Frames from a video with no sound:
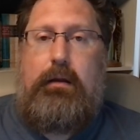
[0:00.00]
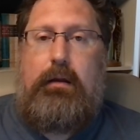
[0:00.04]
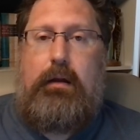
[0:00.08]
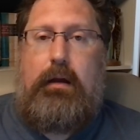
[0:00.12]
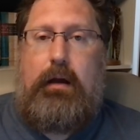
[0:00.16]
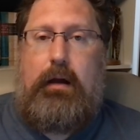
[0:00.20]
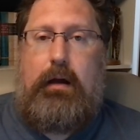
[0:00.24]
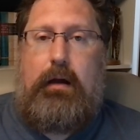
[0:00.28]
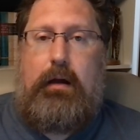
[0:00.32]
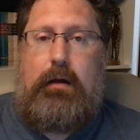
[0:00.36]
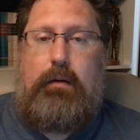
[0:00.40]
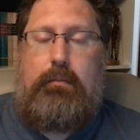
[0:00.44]

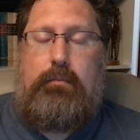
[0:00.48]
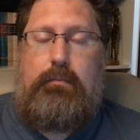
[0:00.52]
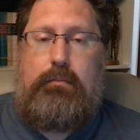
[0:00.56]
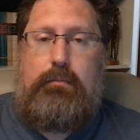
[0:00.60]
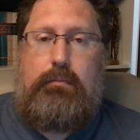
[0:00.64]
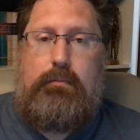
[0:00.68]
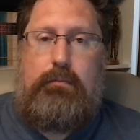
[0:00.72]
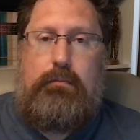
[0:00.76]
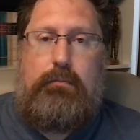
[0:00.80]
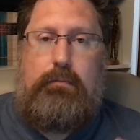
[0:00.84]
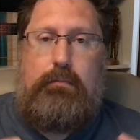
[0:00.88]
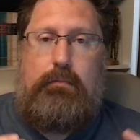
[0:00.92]
The
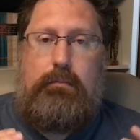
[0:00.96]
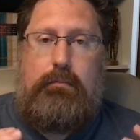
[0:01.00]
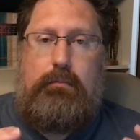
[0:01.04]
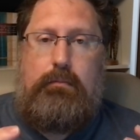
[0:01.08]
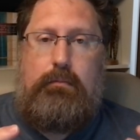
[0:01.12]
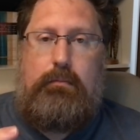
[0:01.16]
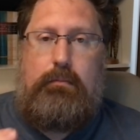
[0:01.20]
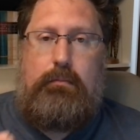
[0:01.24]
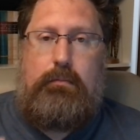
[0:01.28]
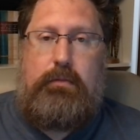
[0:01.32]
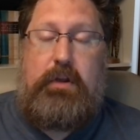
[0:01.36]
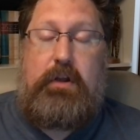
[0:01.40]

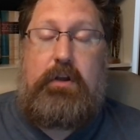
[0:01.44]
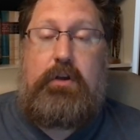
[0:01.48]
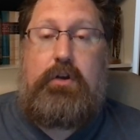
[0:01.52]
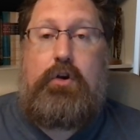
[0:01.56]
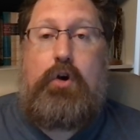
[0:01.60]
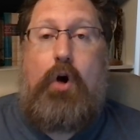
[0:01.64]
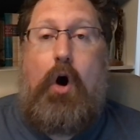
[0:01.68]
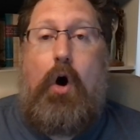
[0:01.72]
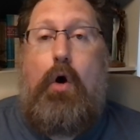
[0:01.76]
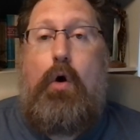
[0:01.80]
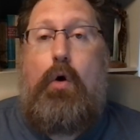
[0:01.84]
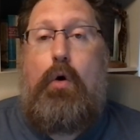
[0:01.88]

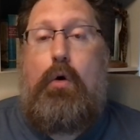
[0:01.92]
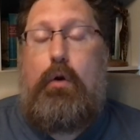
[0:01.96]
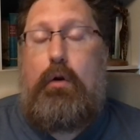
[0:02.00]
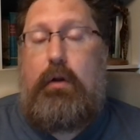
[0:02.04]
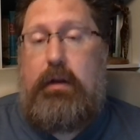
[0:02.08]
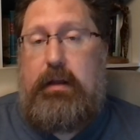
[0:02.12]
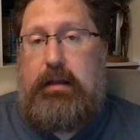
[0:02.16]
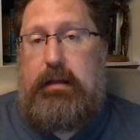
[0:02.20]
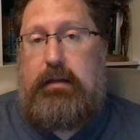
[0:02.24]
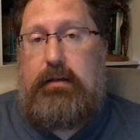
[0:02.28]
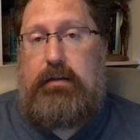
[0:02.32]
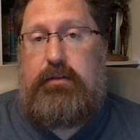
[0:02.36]
goal
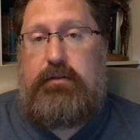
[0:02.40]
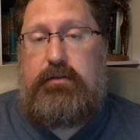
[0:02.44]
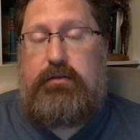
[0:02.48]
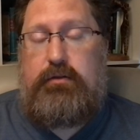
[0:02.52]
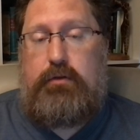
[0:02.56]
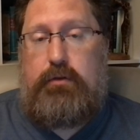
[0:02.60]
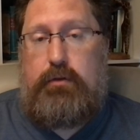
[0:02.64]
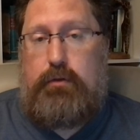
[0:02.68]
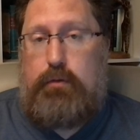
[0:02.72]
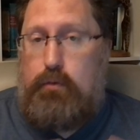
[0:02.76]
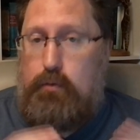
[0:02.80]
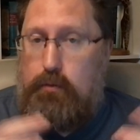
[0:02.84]
is
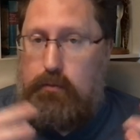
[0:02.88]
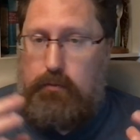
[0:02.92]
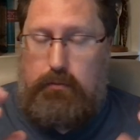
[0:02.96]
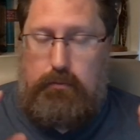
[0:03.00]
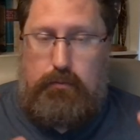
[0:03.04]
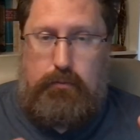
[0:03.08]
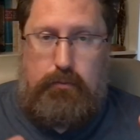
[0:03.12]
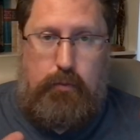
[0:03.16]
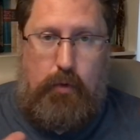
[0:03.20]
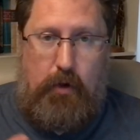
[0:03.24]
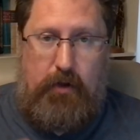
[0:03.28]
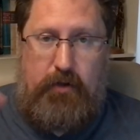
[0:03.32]
to,
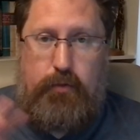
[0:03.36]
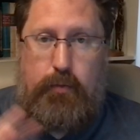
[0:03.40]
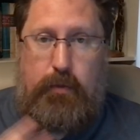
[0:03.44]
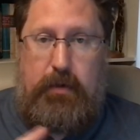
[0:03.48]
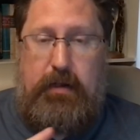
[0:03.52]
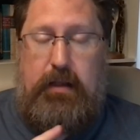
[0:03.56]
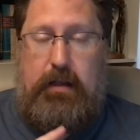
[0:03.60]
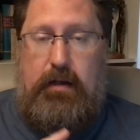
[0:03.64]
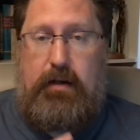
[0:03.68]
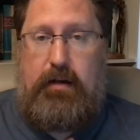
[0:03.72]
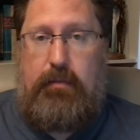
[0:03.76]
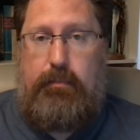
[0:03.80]
once we
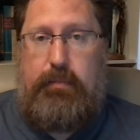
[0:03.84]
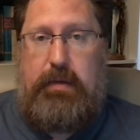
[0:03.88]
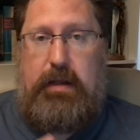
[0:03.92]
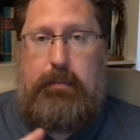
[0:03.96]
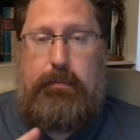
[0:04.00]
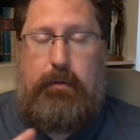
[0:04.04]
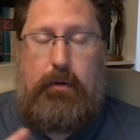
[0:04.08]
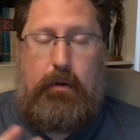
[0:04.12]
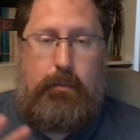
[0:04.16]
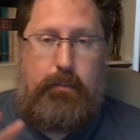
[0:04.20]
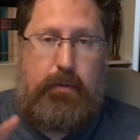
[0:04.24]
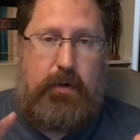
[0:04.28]
get enough
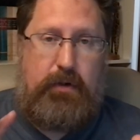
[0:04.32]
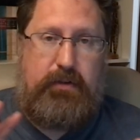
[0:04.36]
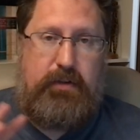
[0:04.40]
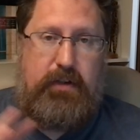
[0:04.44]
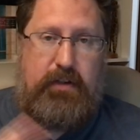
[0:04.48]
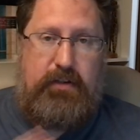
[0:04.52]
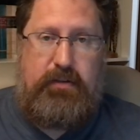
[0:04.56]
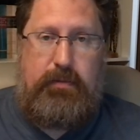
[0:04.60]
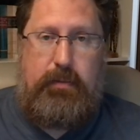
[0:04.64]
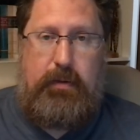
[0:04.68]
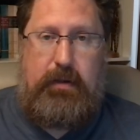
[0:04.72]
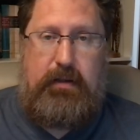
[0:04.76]
people
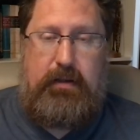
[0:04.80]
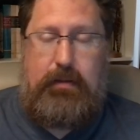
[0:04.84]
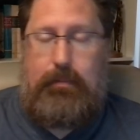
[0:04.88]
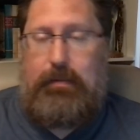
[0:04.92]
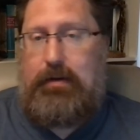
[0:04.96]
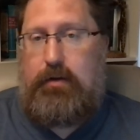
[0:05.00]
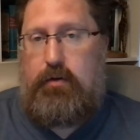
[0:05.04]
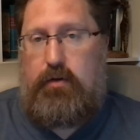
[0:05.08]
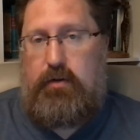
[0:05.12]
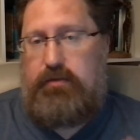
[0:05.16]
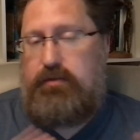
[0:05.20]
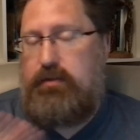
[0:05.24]
participating, I
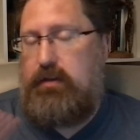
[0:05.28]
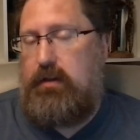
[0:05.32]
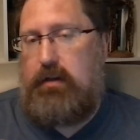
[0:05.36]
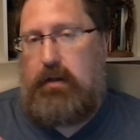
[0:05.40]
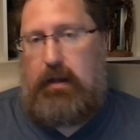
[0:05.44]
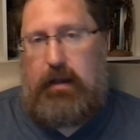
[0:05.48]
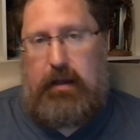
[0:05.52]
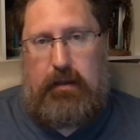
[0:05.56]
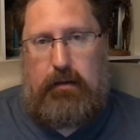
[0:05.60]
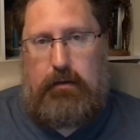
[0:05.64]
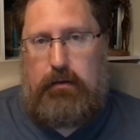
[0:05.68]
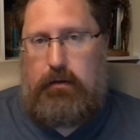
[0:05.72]
mean, Christine and
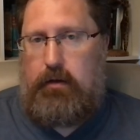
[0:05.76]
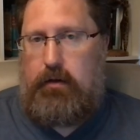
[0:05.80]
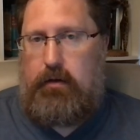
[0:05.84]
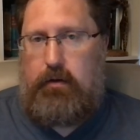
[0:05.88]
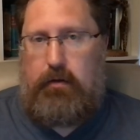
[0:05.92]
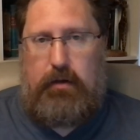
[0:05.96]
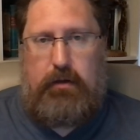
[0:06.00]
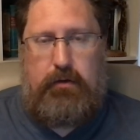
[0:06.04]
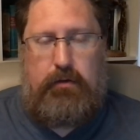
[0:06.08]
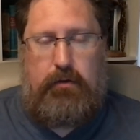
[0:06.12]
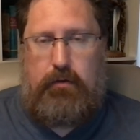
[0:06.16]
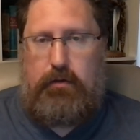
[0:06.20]
I can
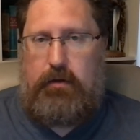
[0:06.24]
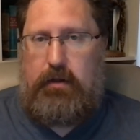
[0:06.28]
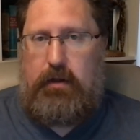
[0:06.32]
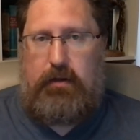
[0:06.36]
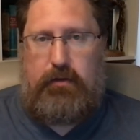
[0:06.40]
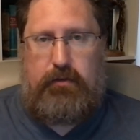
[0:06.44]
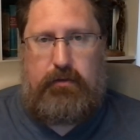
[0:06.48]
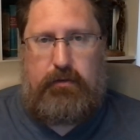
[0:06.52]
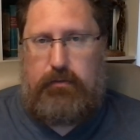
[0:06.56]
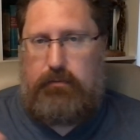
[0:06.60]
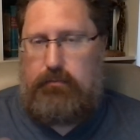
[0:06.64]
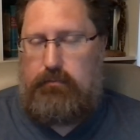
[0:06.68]
literally do
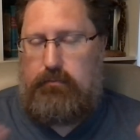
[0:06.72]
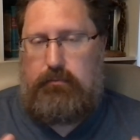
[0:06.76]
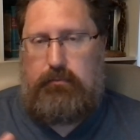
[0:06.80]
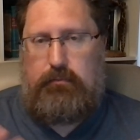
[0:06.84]
this